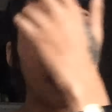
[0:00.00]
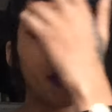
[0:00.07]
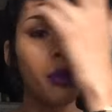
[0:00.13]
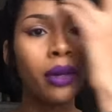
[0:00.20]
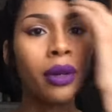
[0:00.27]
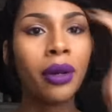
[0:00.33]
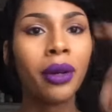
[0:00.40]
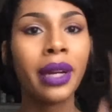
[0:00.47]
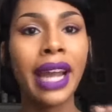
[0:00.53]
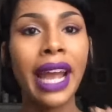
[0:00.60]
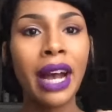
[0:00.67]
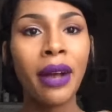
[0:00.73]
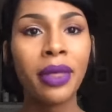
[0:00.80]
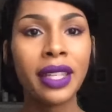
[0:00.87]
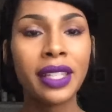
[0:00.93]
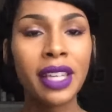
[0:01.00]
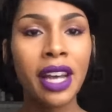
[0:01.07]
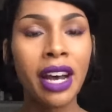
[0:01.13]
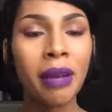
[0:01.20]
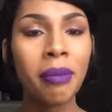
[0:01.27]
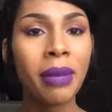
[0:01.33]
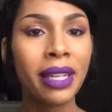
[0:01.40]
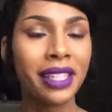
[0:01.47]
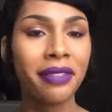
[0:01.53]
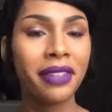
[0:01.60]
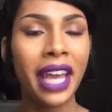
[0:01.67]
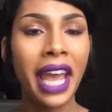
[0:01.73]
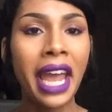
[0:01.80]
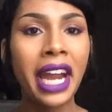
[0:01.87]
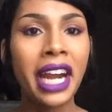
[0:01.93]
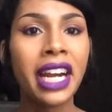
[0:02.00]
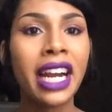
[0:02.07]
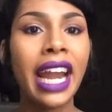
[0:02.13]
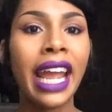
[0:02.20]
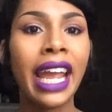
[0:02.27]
I'm growing out this hot mess of a hair,